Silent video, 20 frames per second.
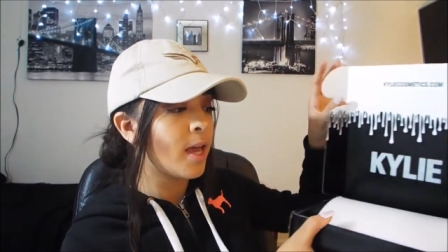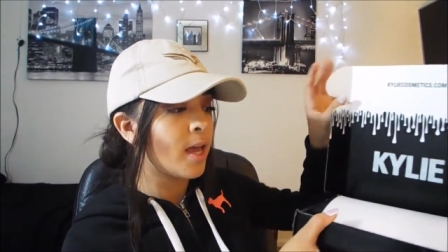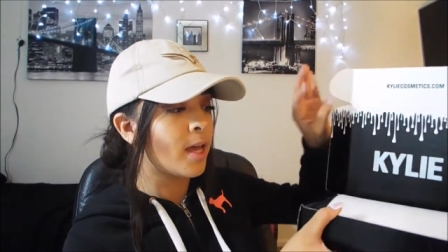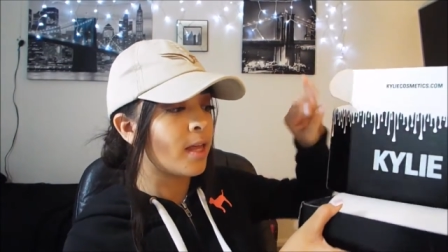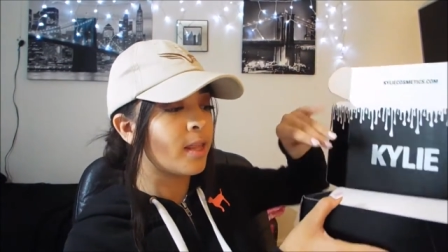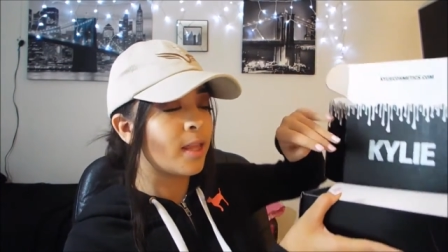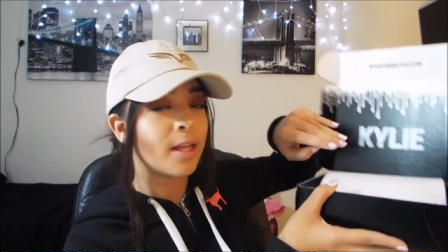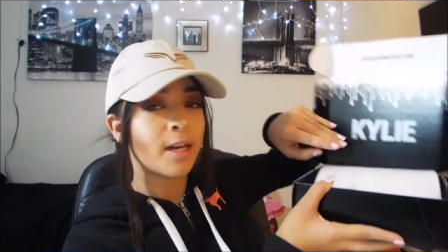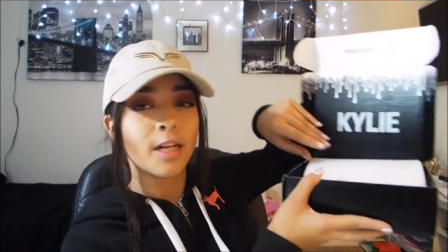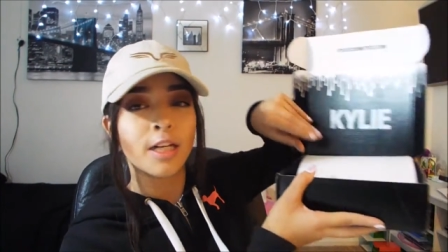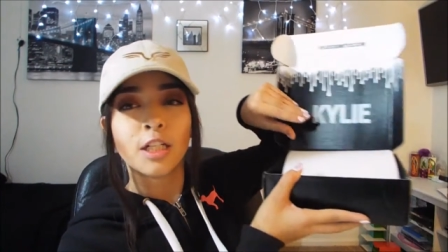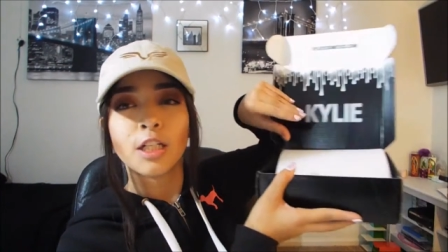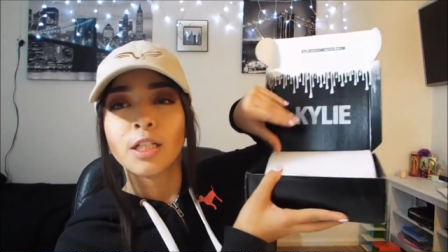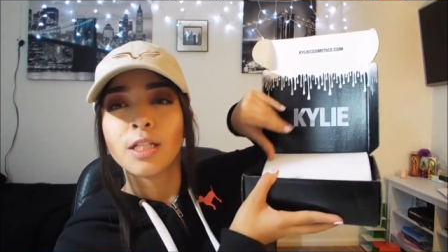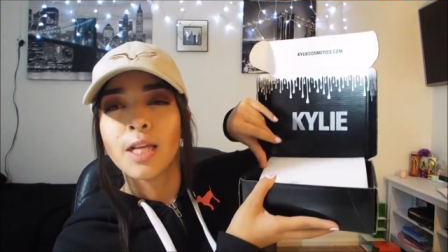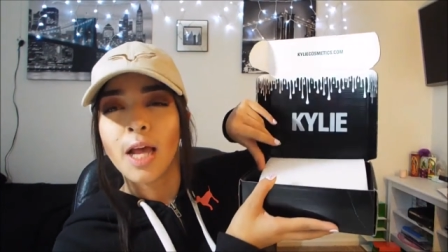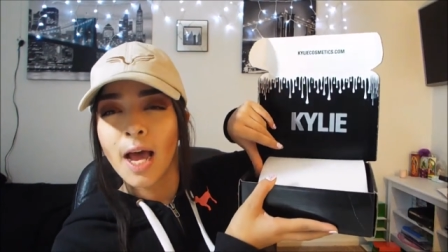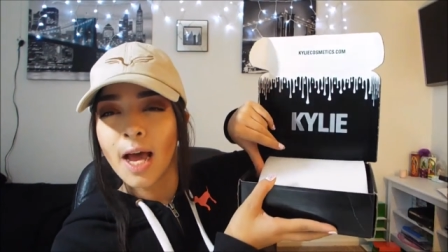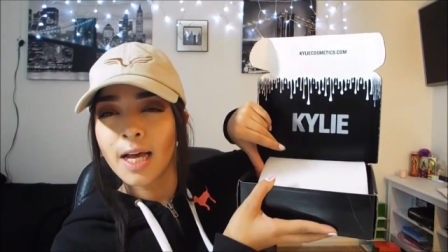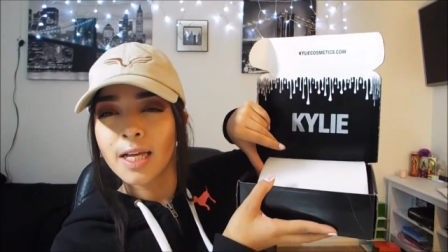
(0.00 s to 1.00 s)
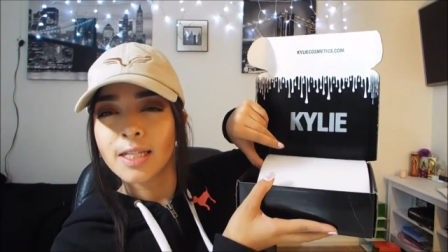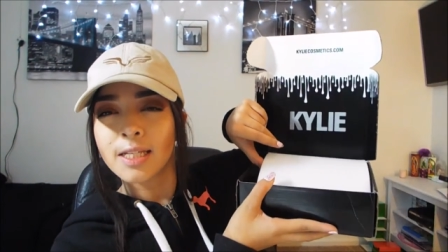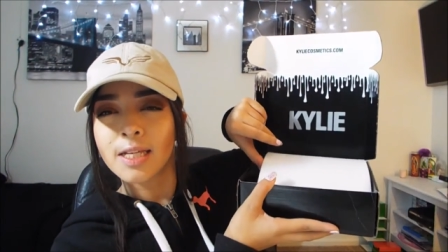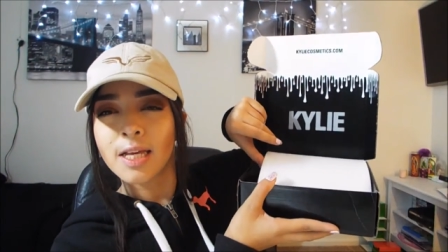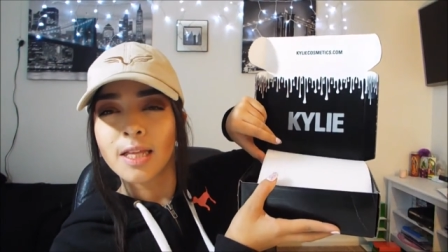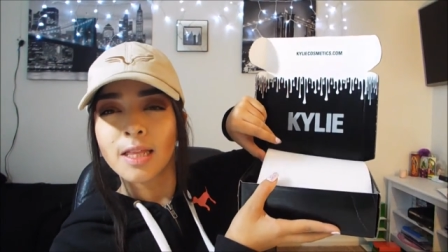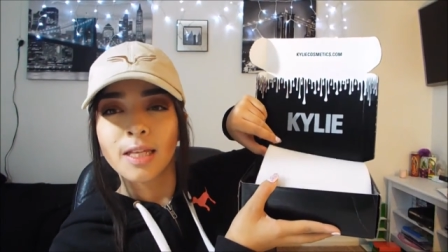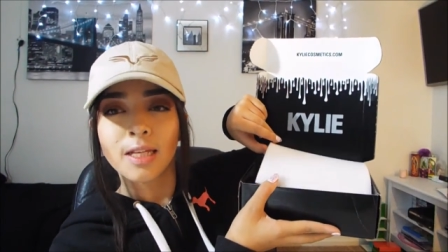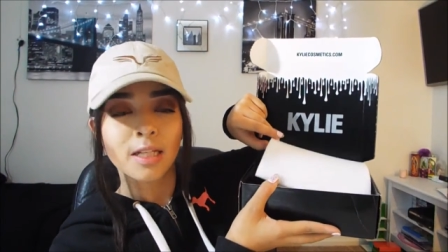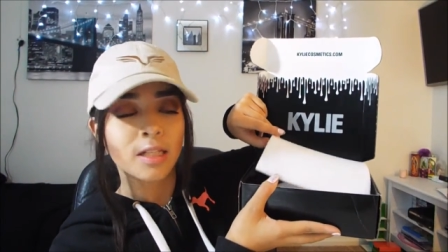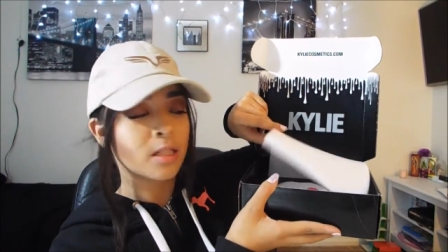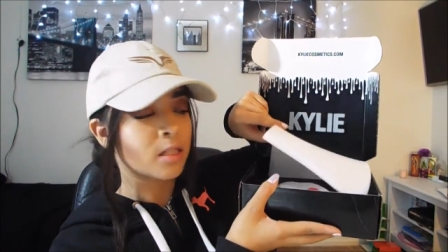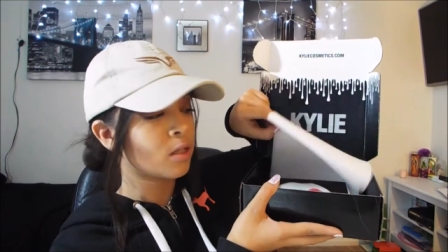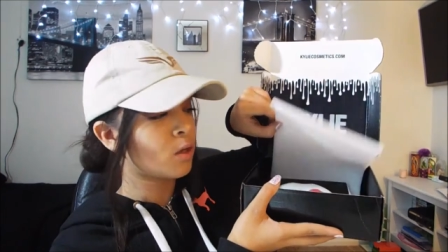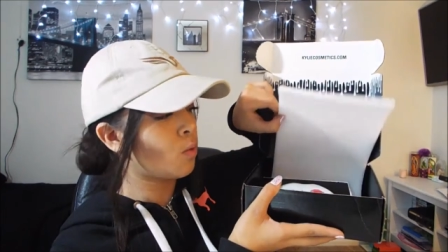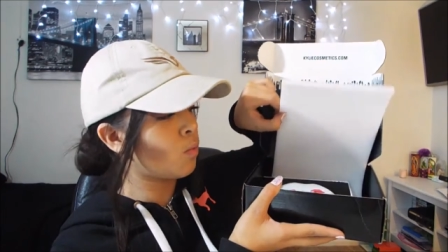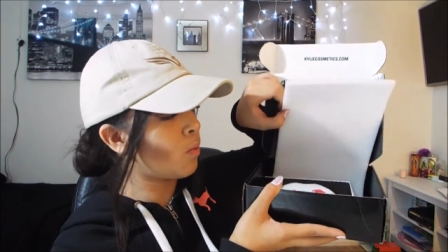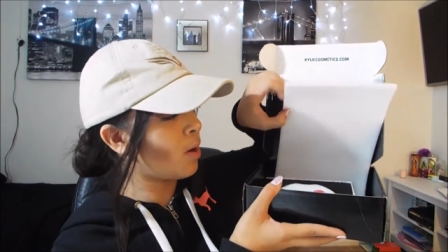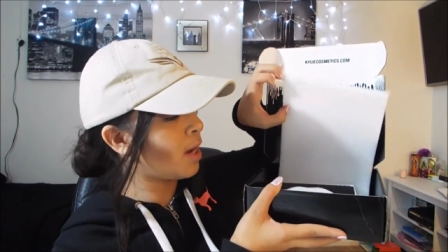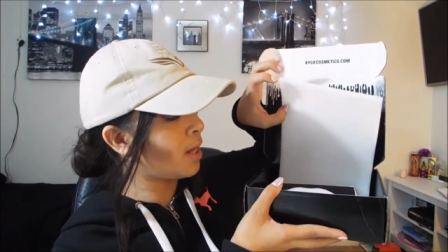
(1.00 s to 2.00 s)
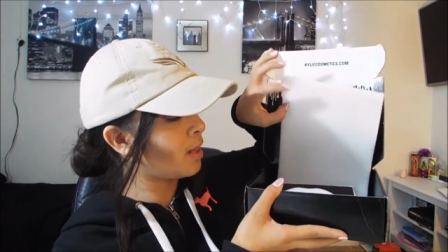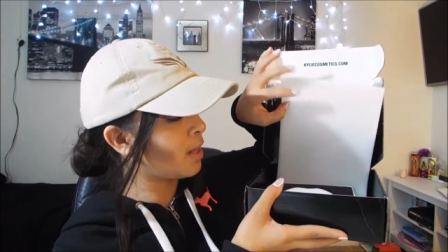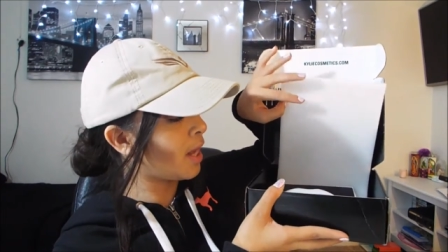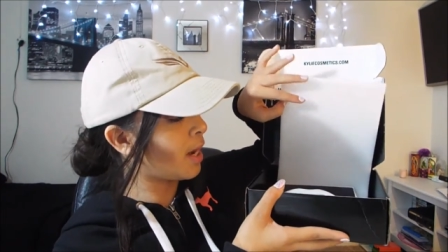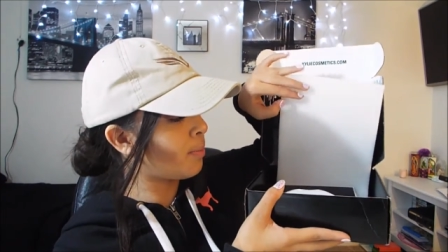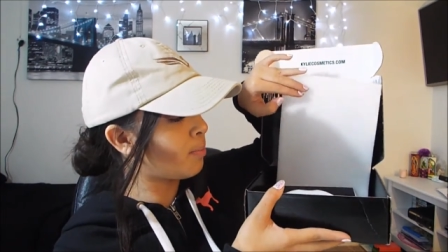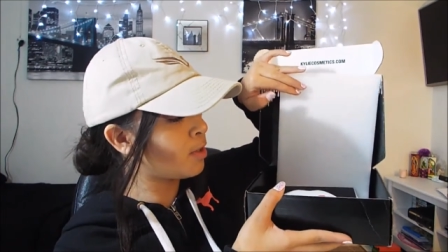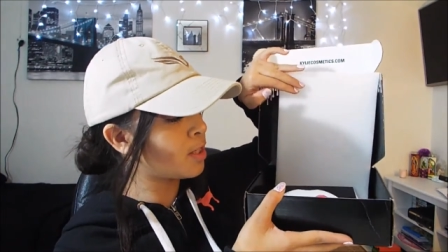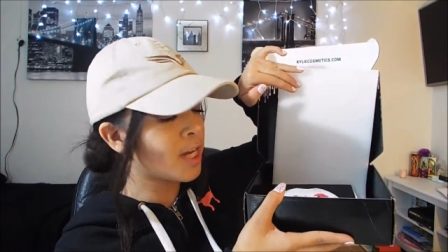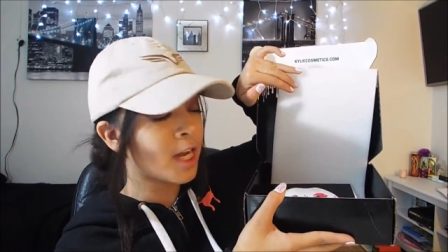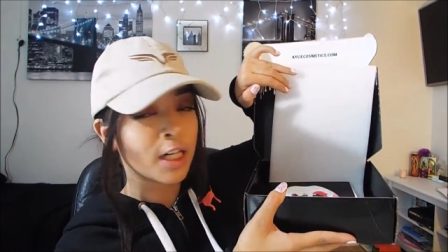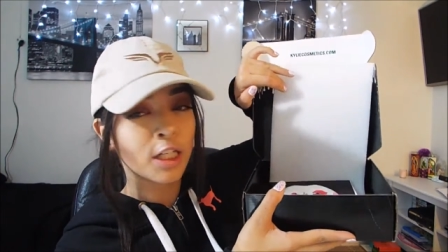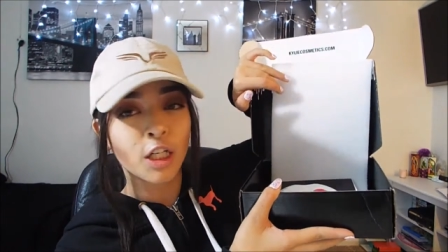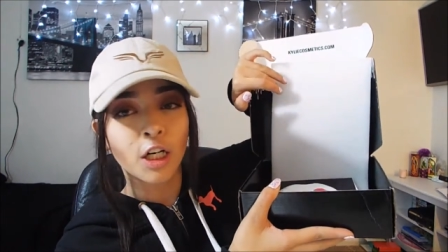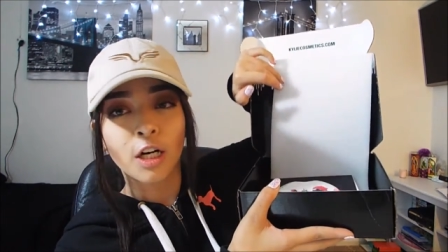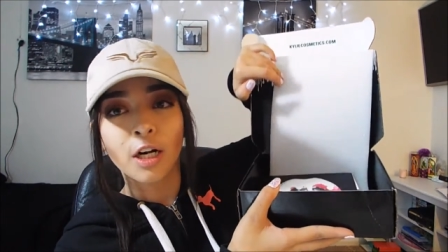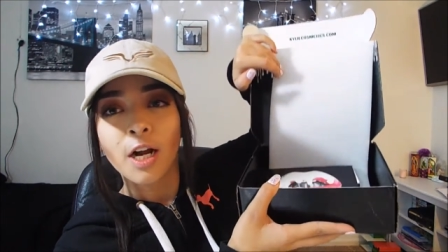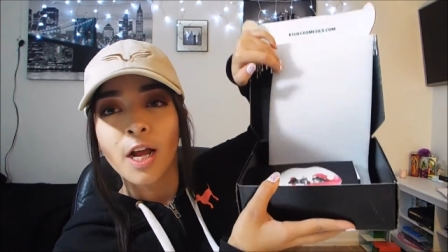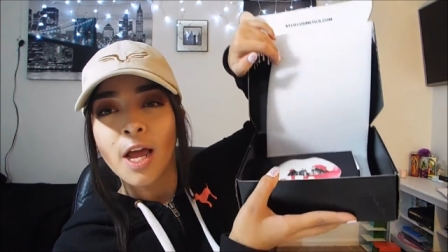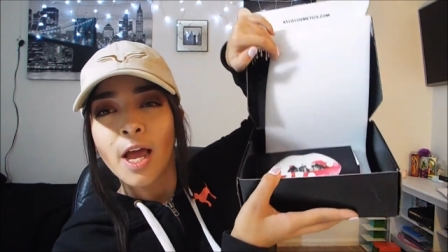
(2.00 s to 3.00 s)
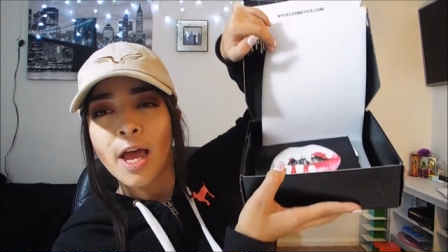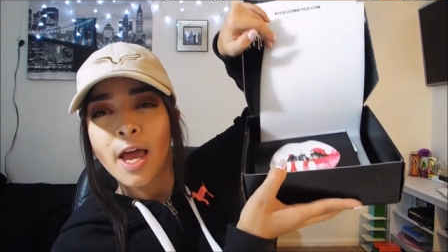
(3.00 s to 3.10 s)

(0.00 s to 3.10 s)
and then it just has this white leg protector,